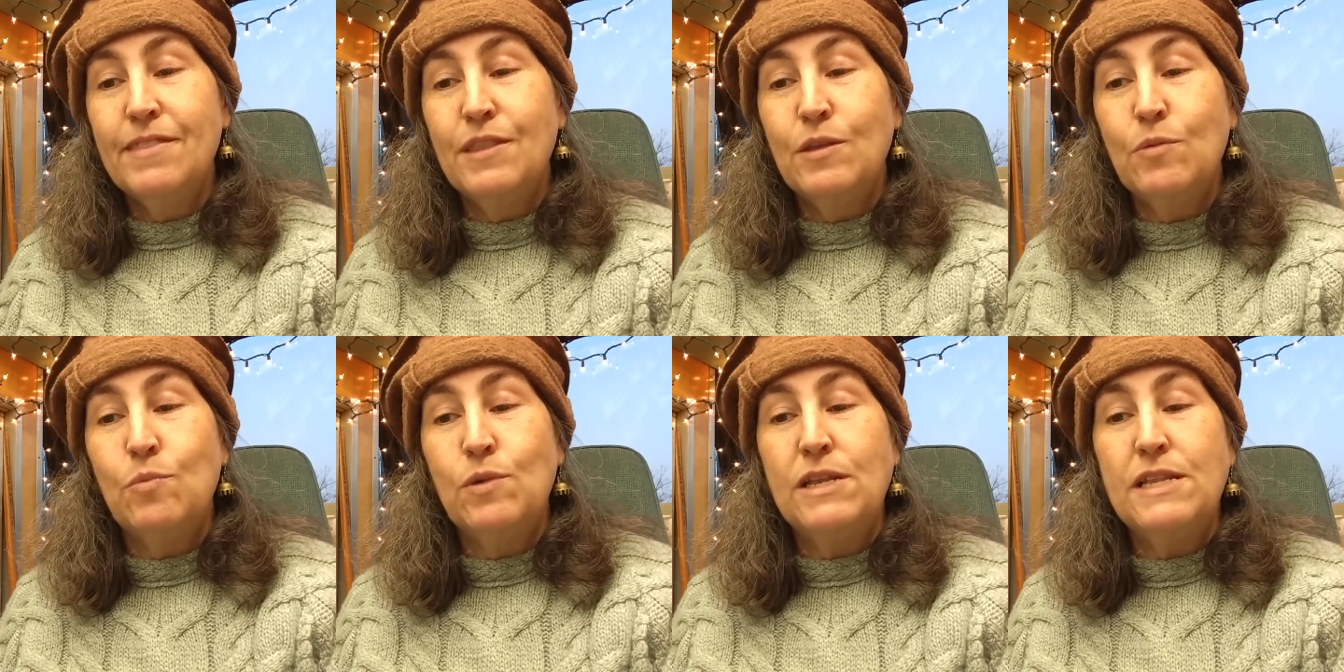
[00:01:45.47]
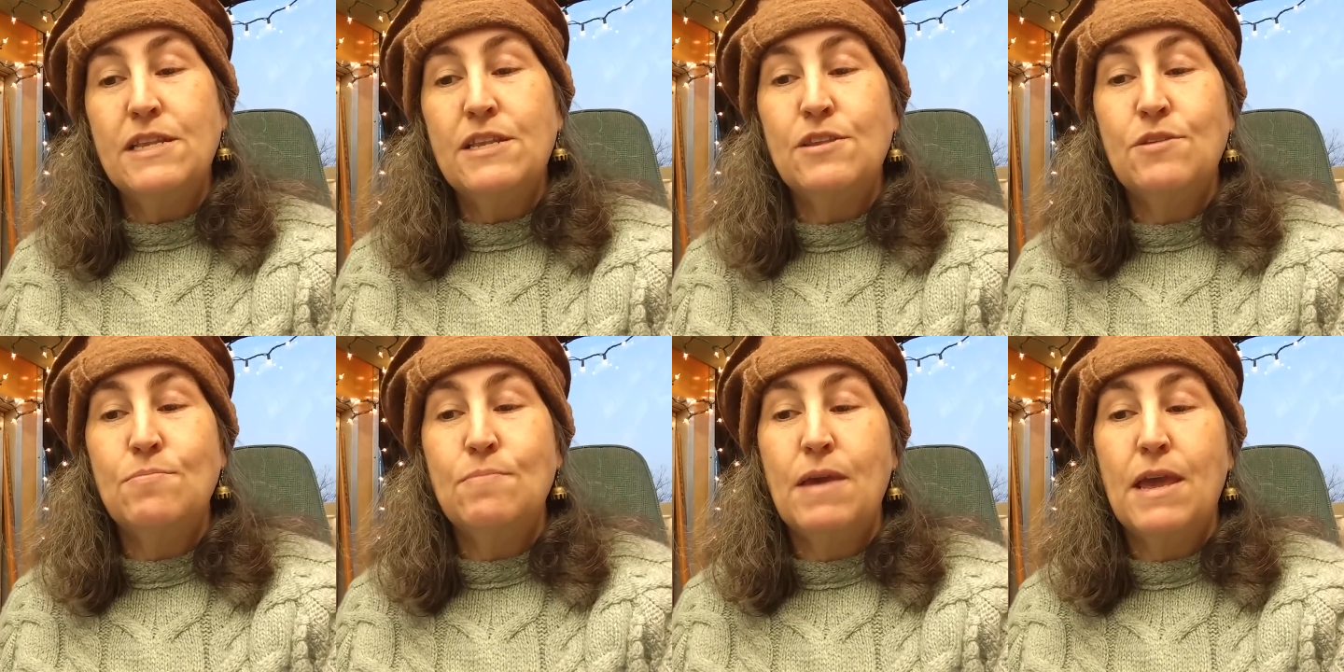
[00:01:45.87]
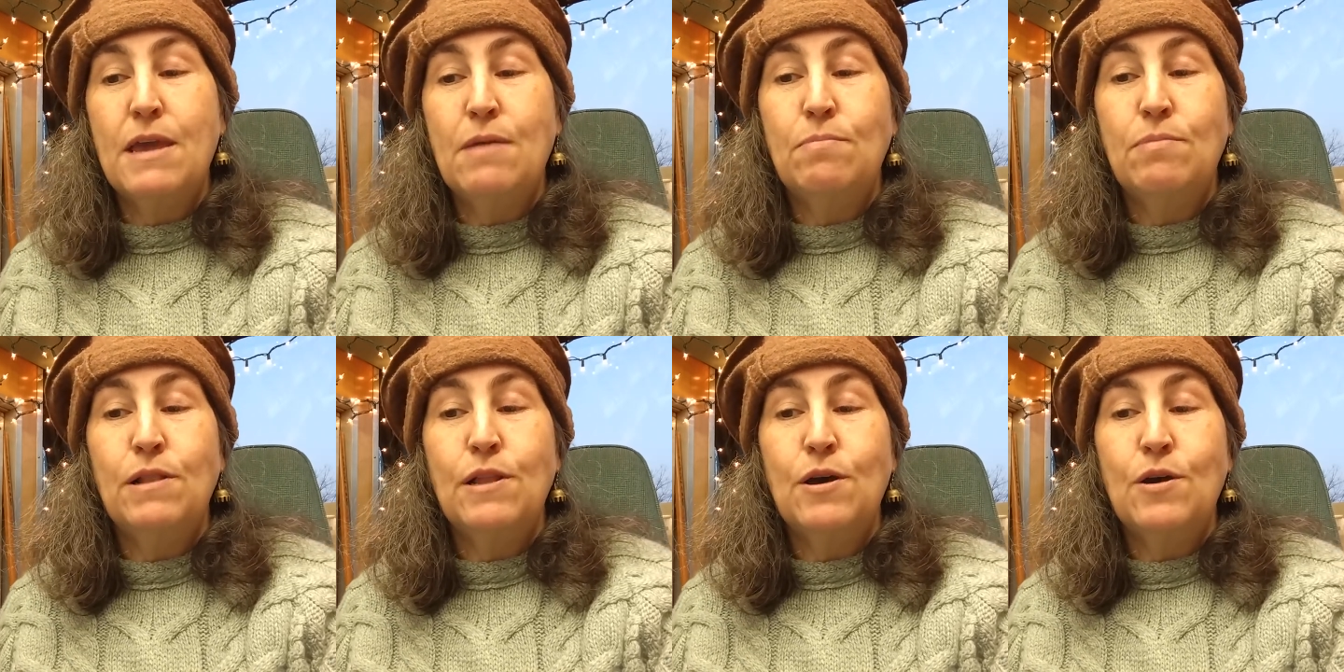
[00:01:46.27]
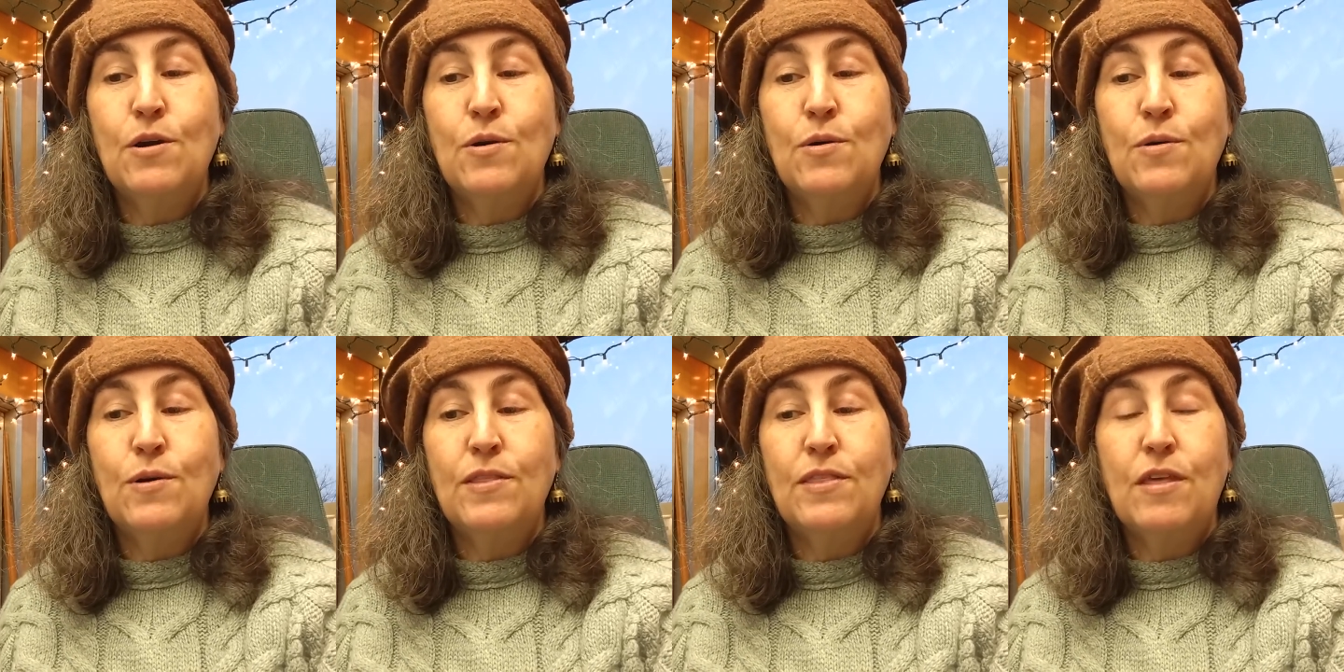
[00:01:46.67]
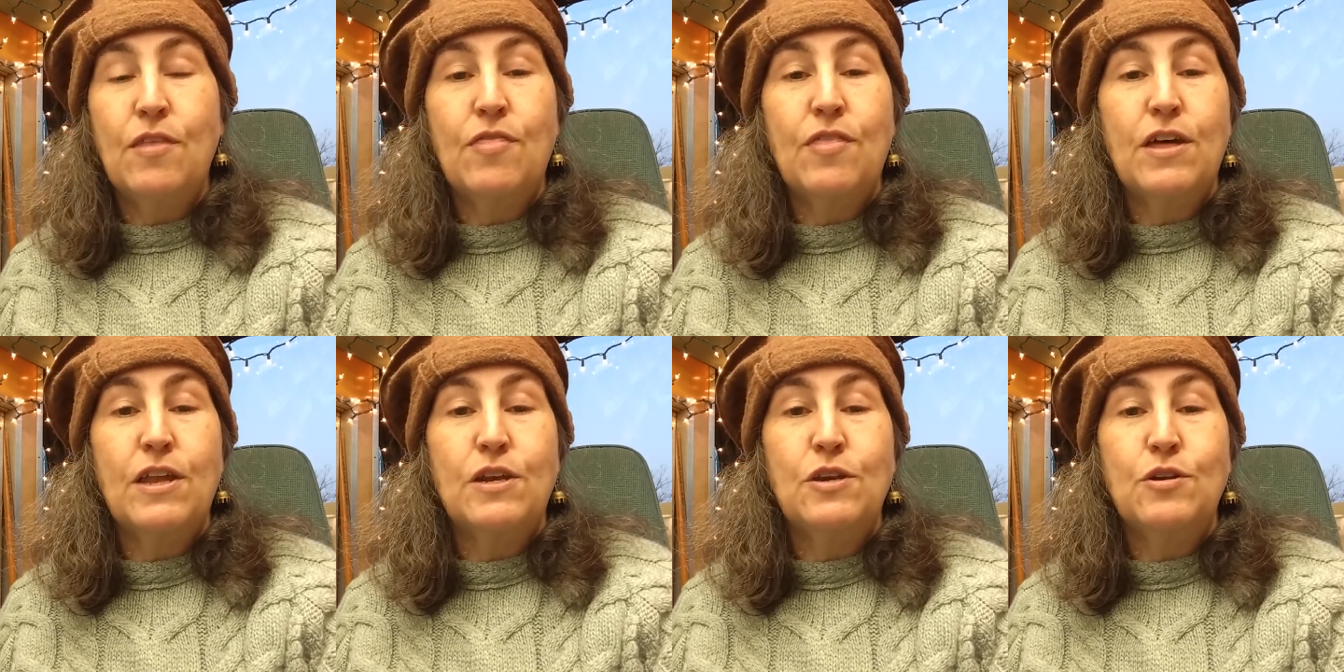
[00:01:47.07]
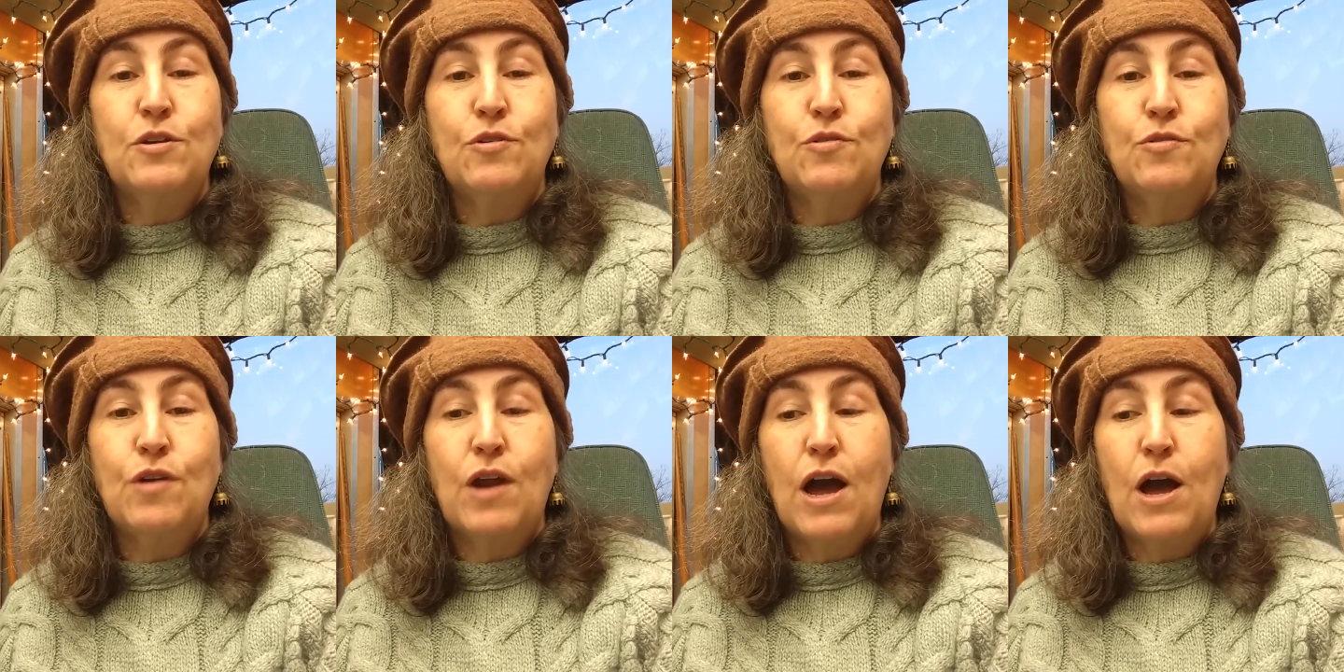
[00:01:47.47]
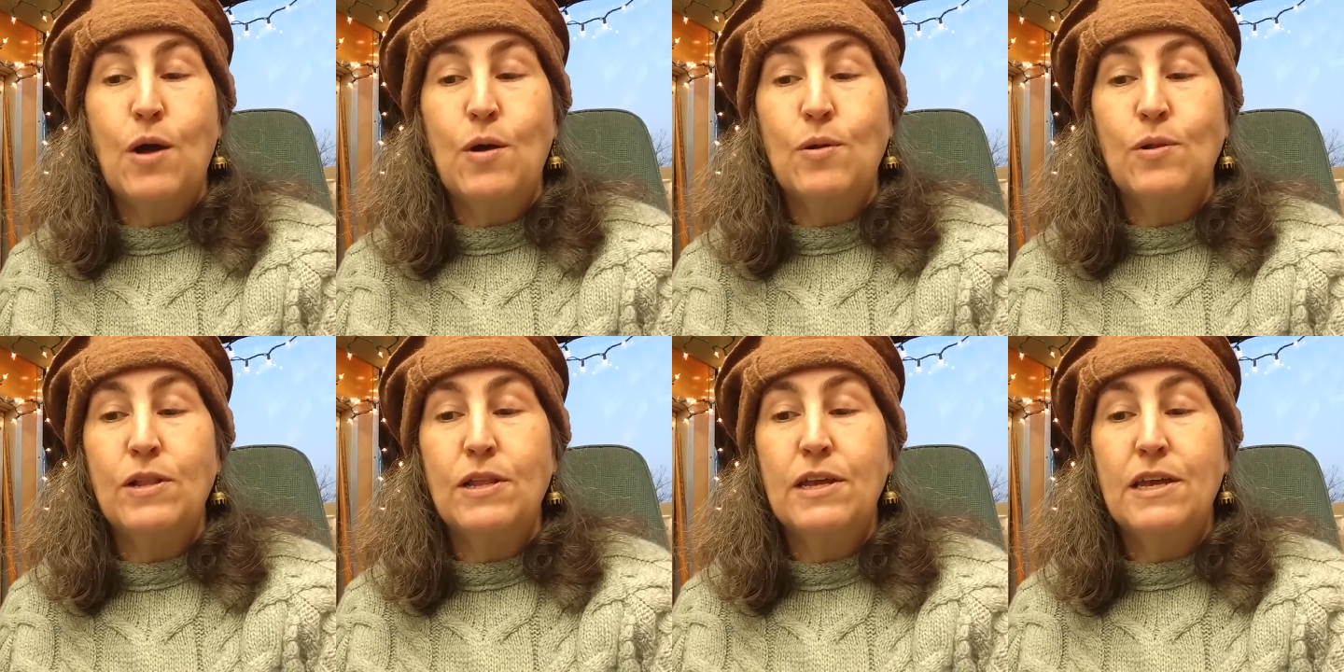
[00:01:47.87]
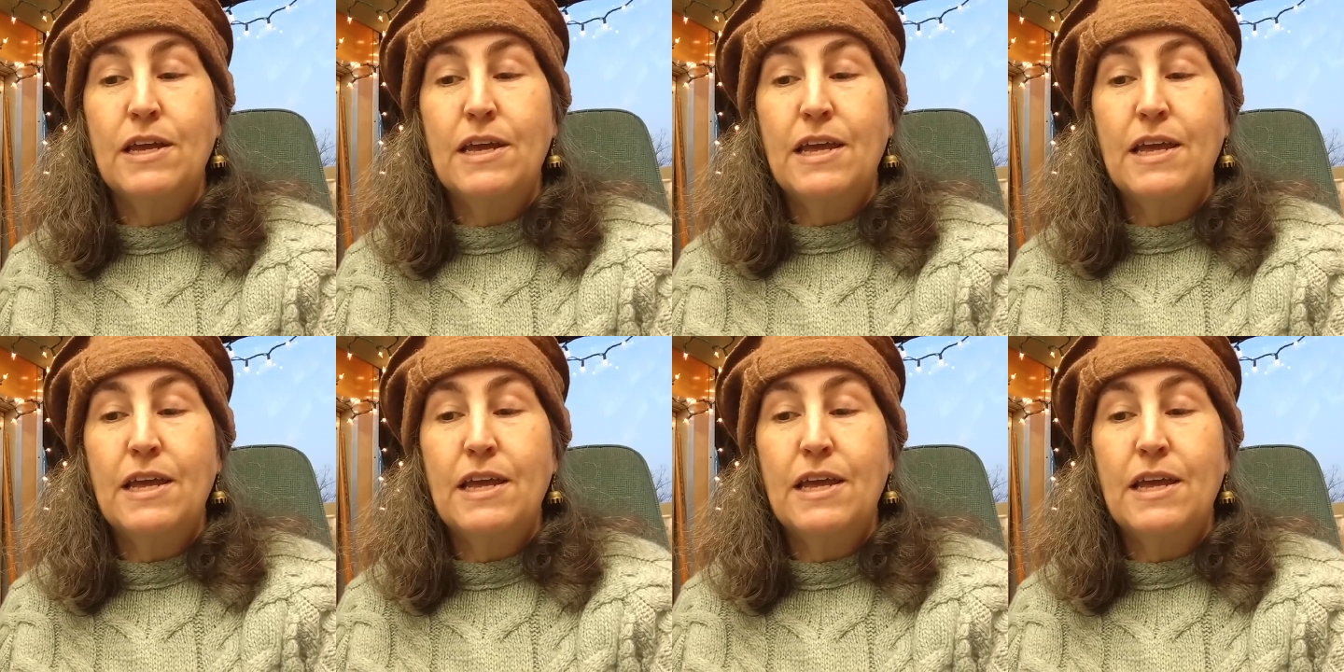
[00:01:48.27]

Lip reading: The winds may blow and the thunder growl,